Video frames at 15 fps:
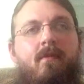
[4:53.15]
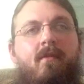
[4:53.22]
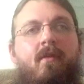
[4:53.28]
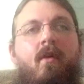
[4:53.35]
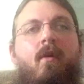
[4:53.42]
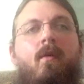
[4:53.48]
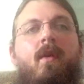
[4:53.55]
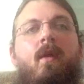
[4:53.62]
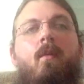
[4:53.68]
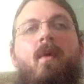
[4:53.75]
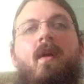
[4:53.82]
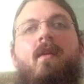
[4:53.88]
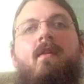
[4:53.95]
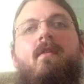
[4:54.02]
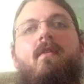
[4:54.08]
So he
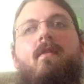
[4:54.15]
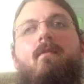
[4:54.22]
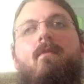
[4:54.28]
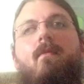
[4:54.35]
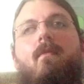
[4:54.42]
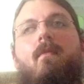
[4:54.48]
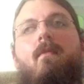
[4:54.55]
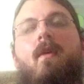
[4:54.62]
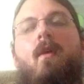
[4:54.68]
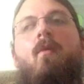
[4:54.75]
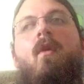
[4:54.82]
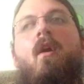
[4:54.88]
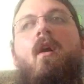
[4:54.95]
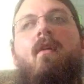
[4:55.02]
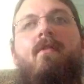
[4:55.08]
went
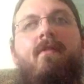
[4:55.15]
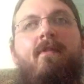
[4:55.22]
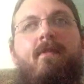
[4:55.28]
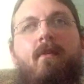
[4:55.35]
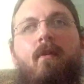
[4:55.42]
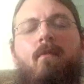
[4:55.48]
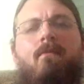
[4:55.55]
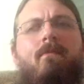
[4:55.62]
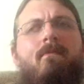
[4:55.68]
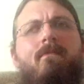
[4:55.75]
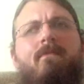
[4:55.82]
off for